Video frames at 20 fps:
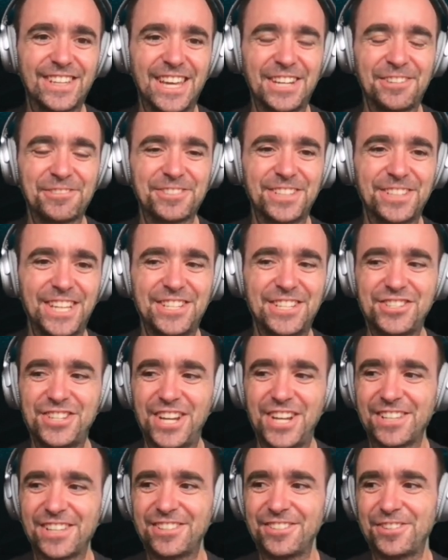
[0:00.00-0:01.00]
cannot
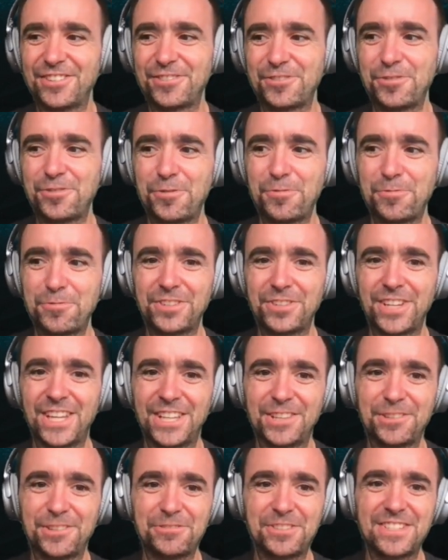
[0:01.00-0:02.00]
inject a code
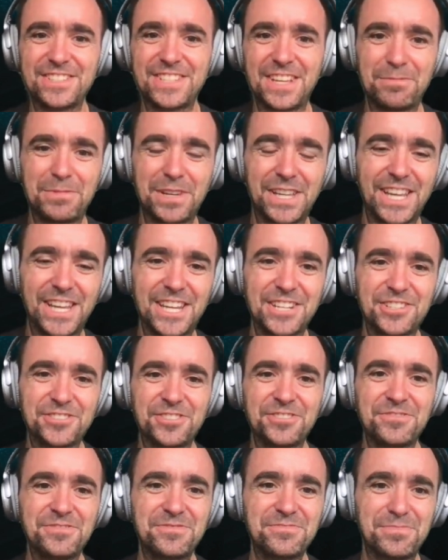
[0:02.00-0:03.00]
into this
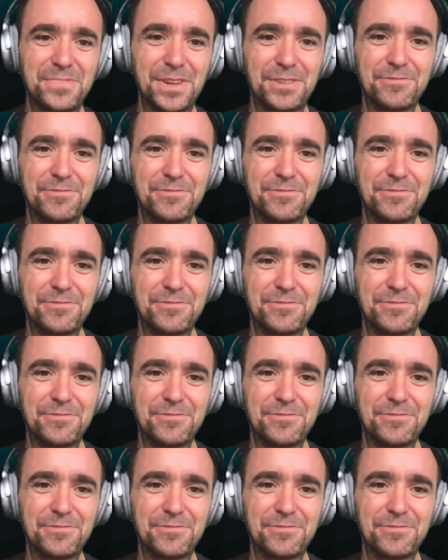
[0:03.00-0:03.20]
application